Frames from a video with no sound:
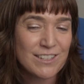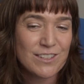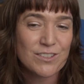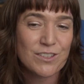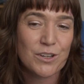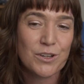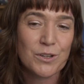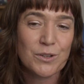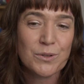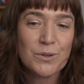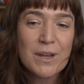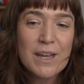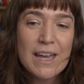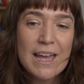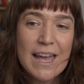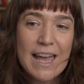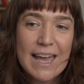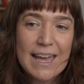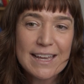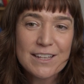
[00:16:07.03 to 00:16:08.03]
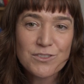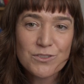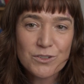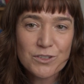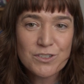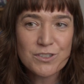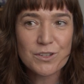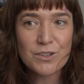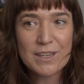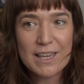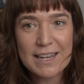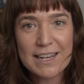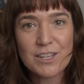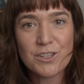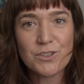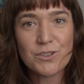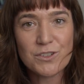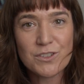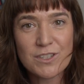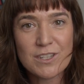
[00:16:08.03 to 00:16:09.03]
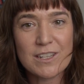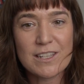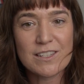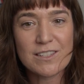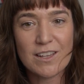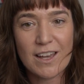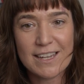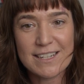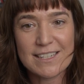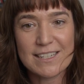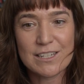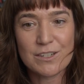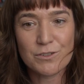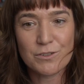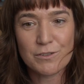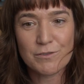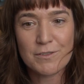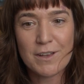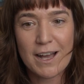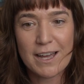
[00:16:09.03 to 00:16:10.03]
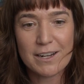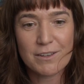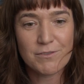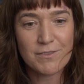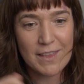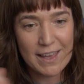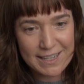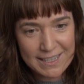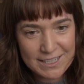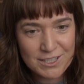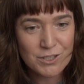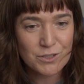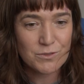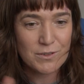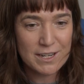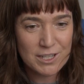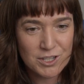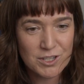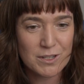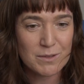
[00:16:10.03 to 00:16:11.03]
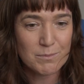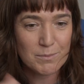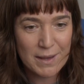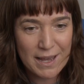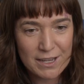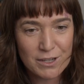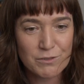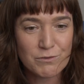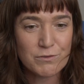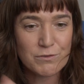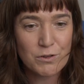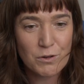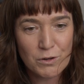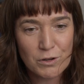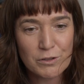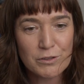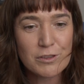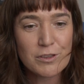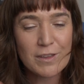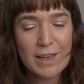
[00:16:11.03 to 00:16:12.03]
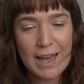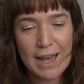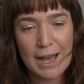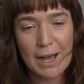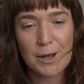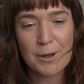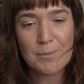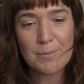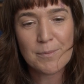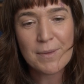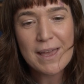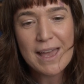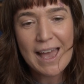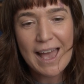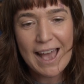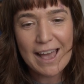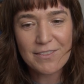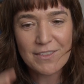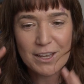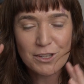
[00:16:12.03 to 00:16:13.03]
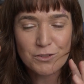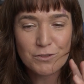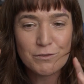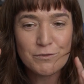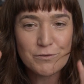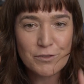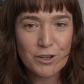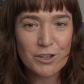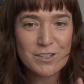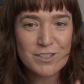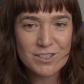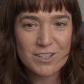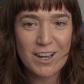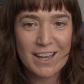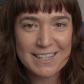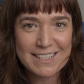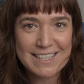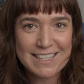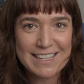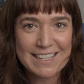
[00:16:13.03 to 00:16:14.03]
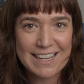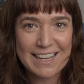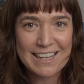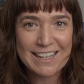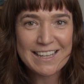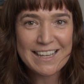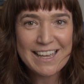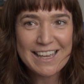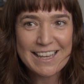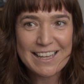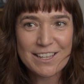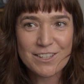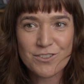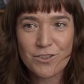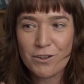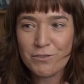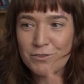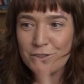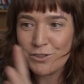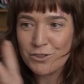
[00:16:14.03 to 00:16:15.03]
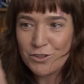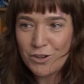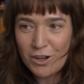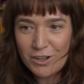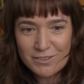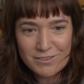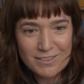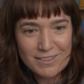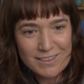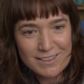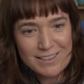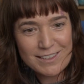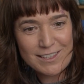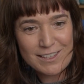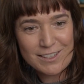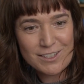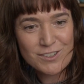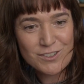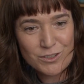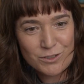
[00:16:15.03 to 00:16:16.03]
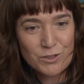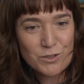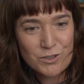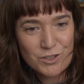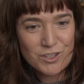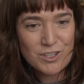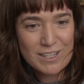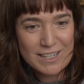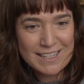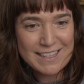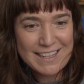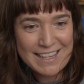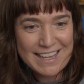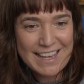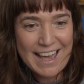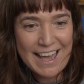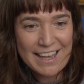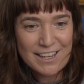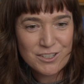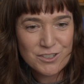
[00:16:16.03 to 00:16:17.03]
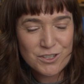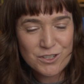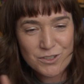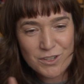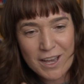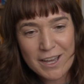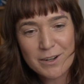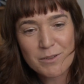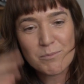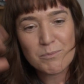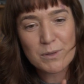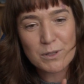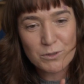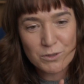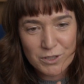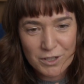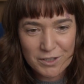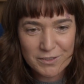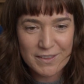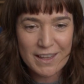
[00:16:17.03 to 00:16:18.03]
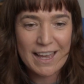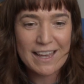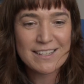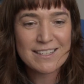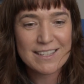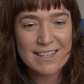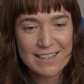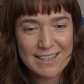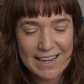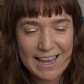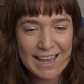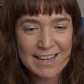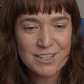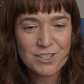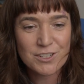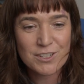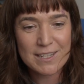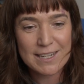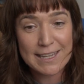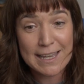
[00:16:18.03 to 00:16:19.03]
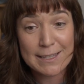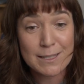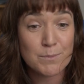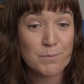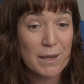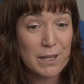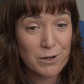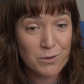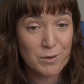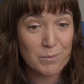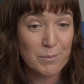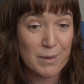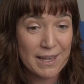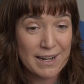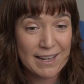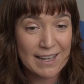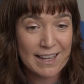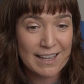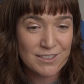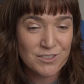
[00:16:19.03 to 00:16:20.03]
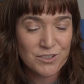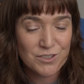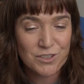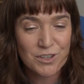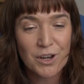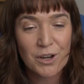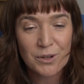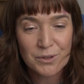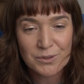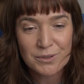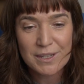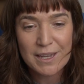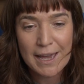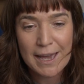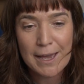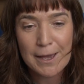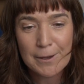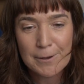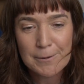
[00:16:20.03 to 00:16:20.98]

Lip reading: So it's also getting used to this idea of kind of that iteration back and forth, and that your first idea is often not the solution in the end. You kind of build on that and it gets better and better as you go. Yeah.